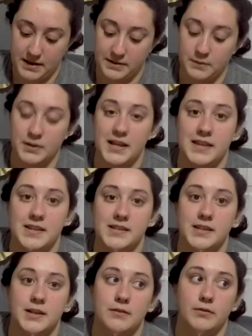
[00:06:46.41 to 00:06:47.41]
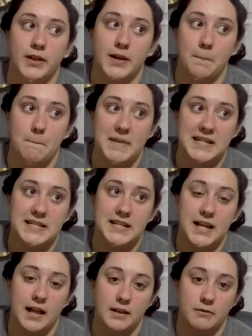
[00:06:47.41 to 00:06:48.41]
they were like these cute, like, minty
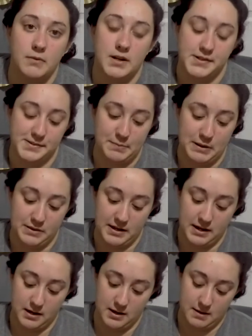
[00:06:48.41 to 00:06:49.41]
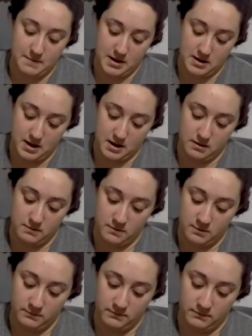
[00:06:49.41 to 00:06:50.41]
color ones, but they didn't come in yet.
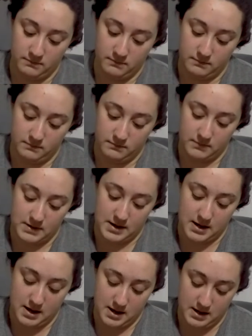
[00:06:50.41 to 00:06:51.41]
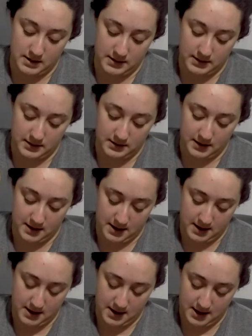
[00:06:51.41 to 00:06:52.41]
And
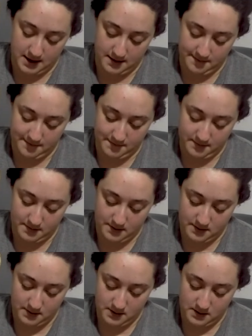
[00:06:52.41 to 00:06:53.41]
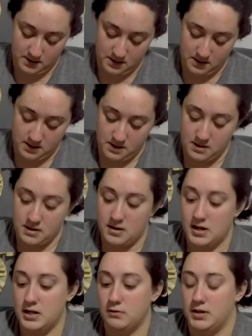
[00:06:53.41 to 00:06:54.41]
I have
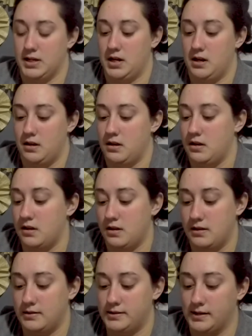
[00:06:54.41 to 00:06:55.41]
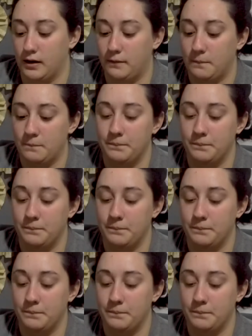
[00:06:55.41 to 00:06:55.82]
a new kid. So